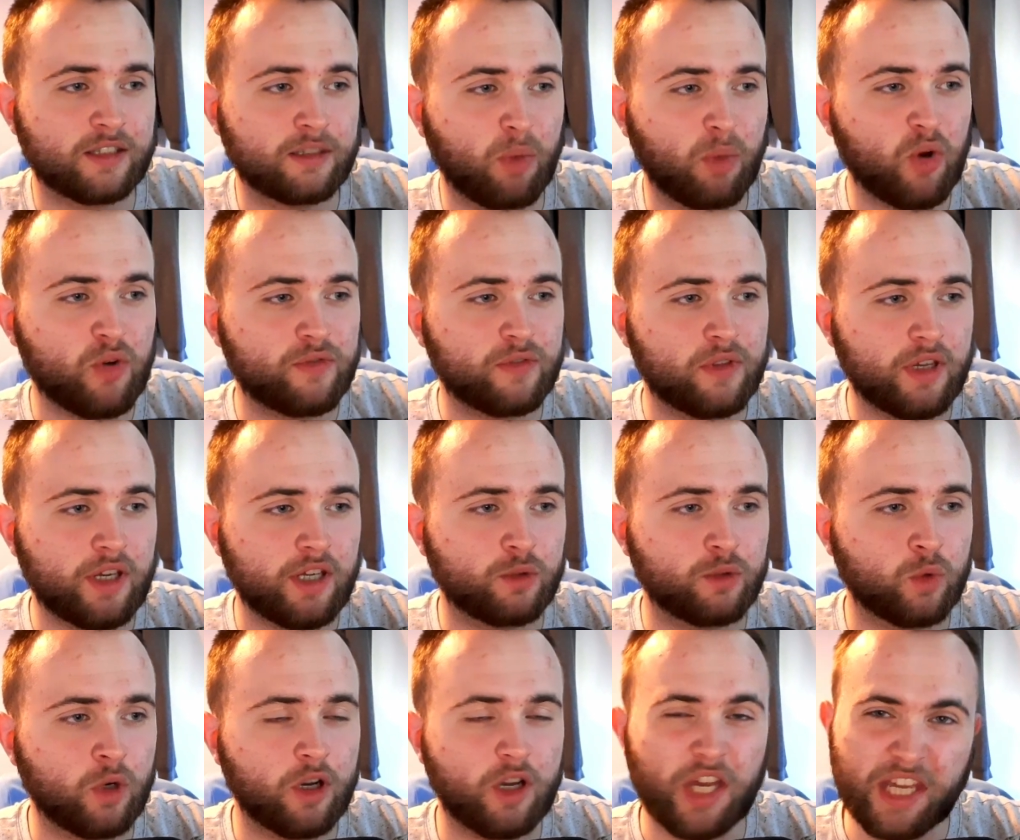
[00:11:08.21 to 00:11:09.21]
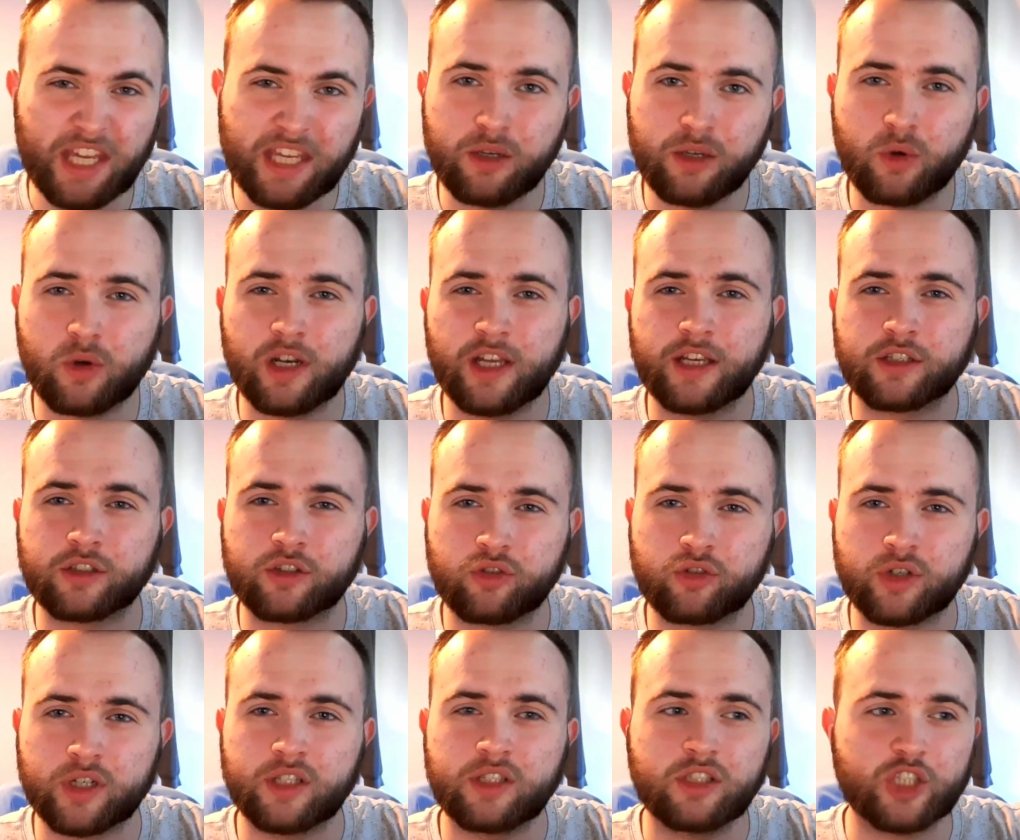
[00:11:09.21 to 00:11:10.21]
Both of these were equally as
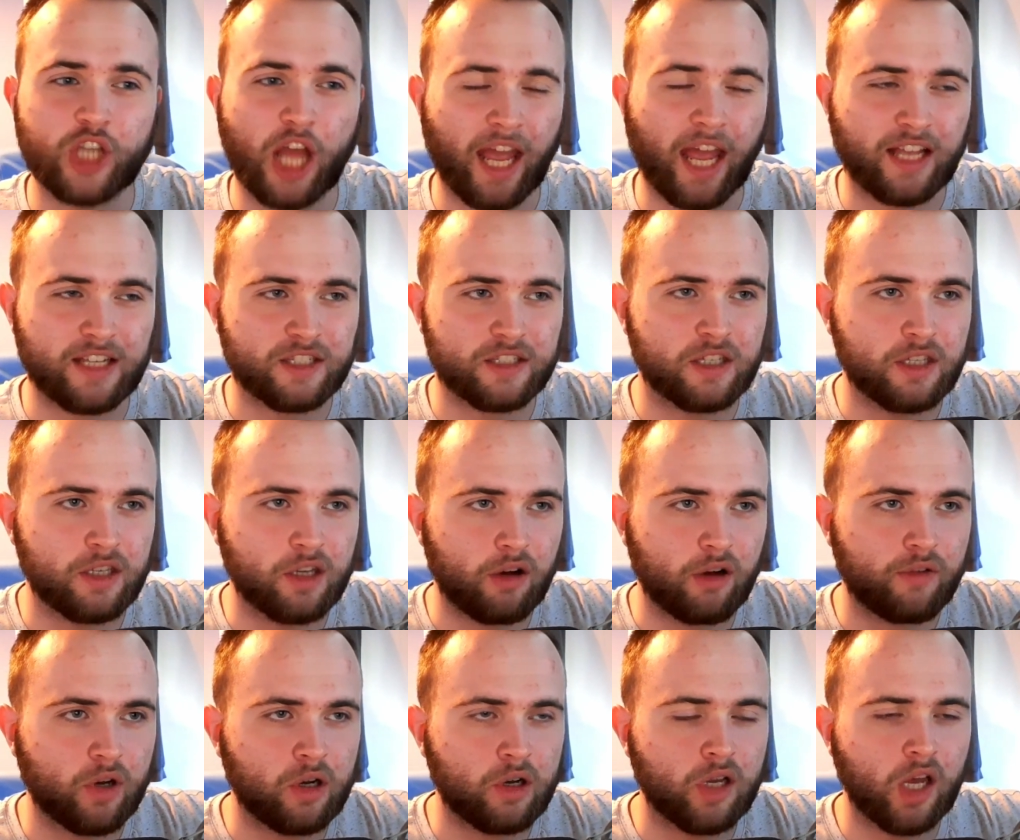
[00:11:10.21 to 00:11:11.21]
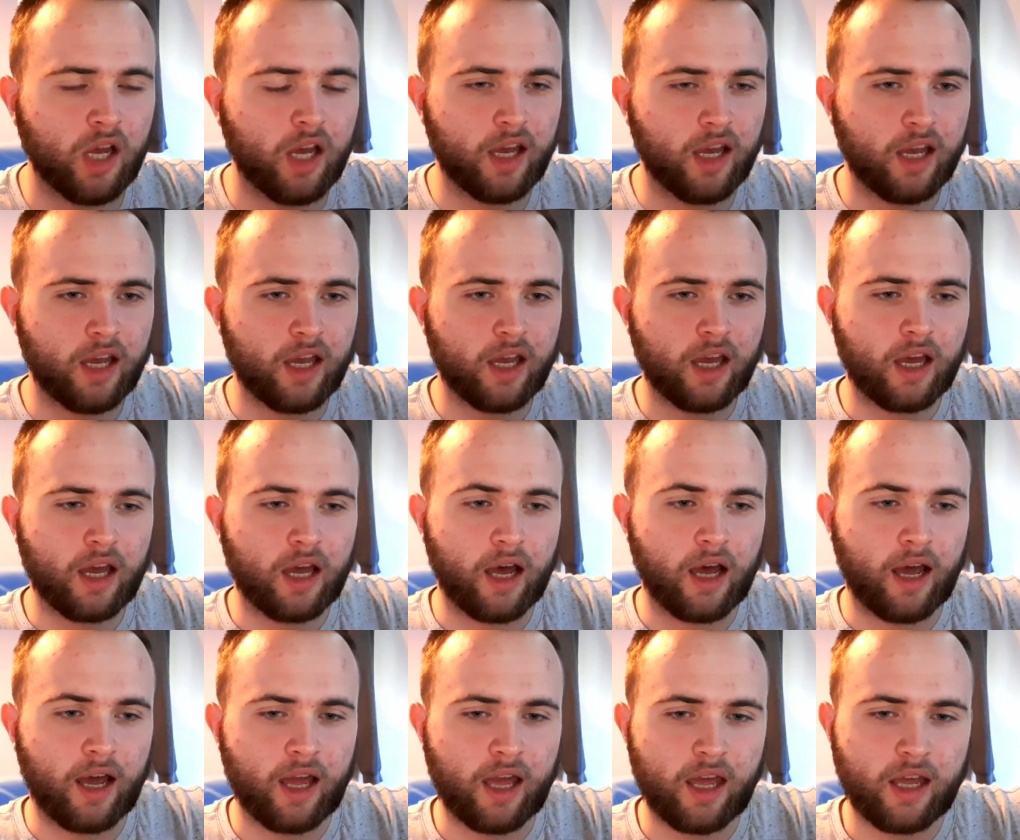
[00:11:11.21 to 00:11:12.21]
cringe as the other.
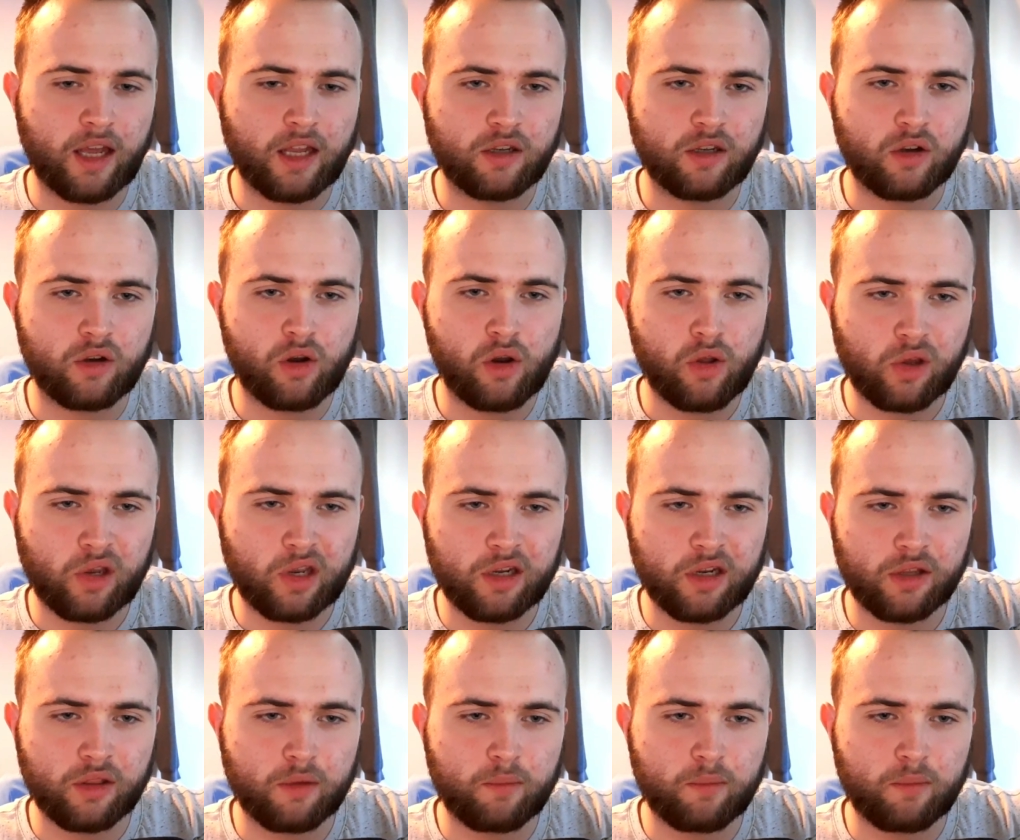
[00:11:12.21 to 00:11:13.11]
And looking at the